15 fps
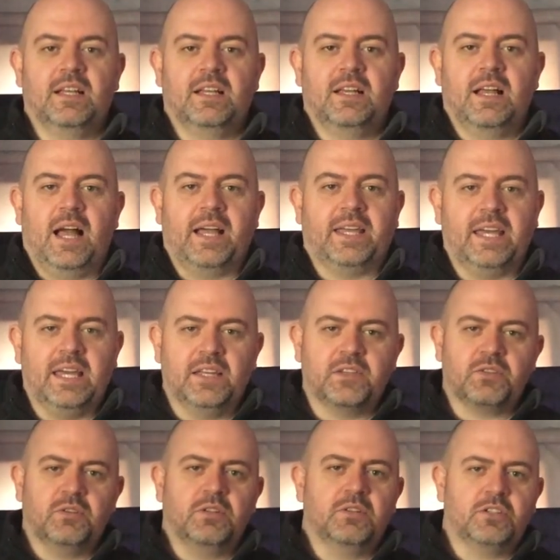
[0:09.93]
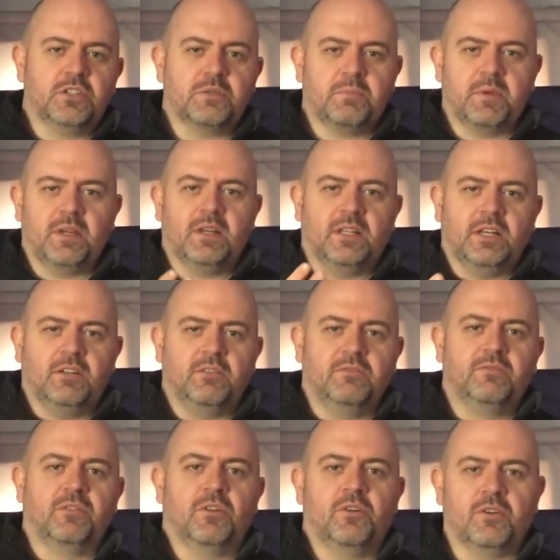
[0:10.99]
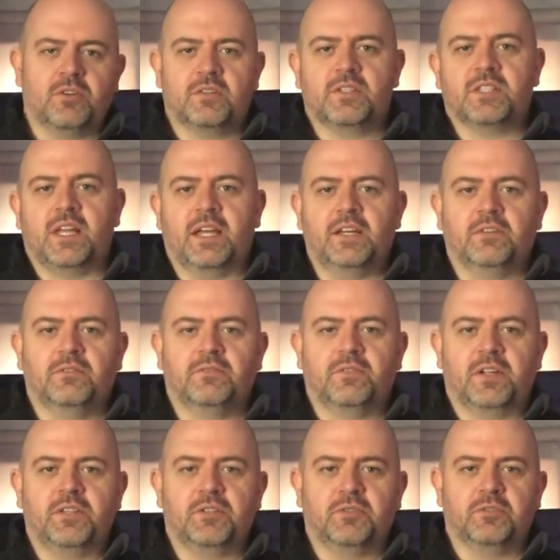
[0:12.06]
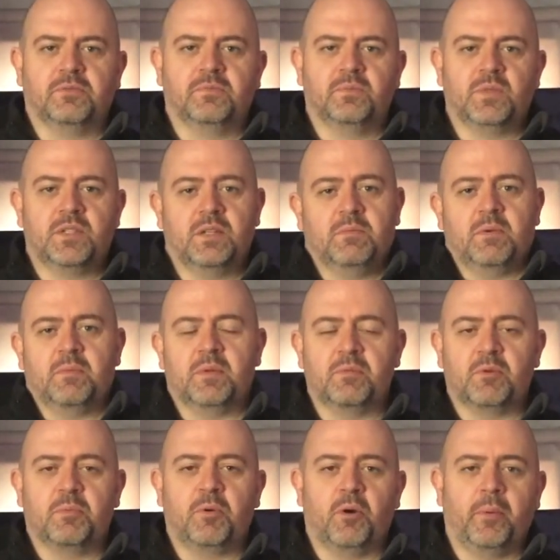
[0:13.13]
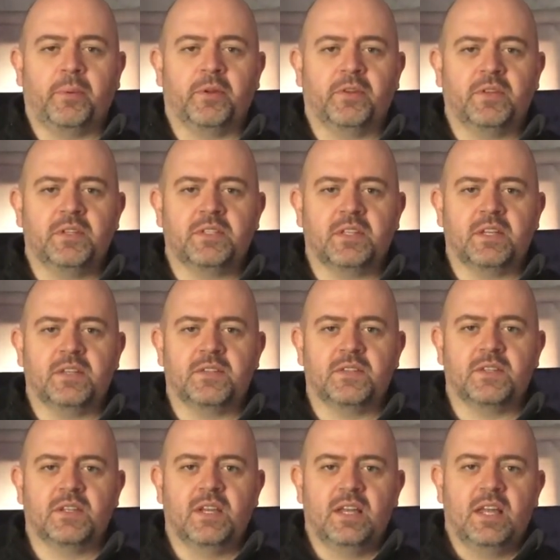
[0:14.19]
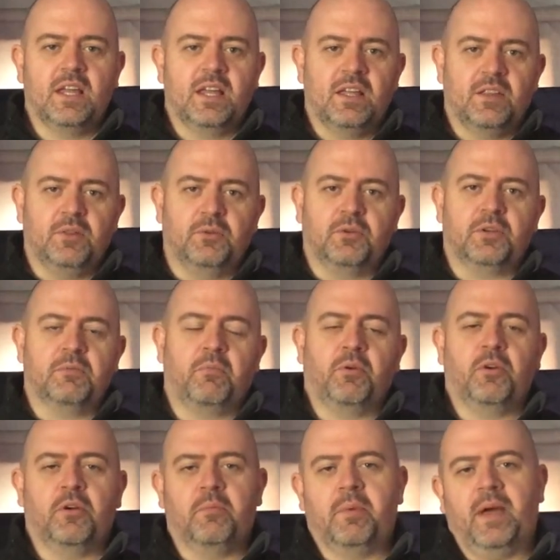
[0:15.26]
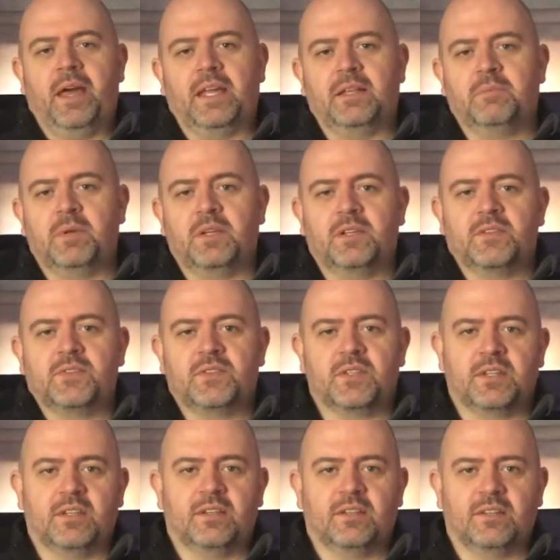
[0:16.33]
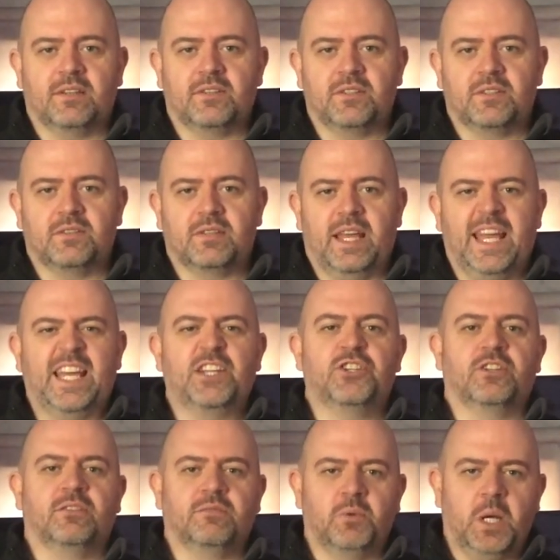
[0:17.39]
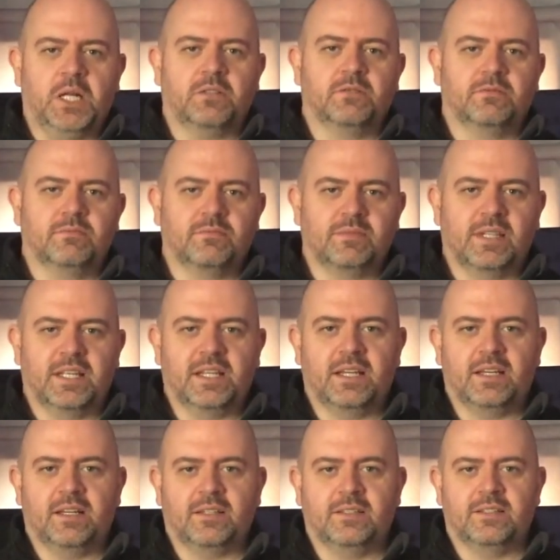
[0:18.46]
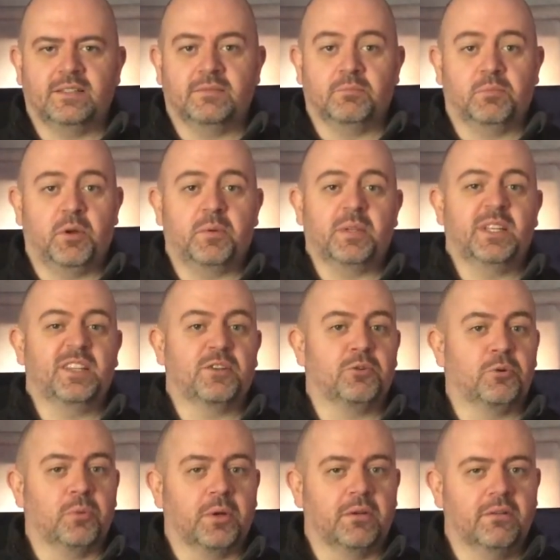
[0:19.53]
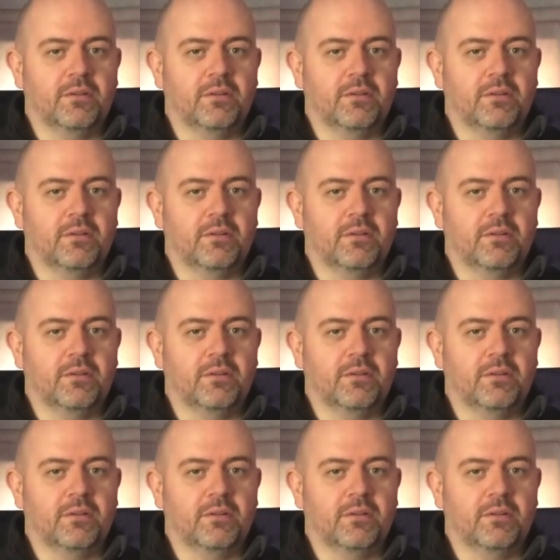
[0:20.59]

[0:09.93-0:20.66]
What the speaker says: Again, it's going to just be a little vlog style video. They seem to be more popular these days. The old computer behind me is aging well and I probably need a new one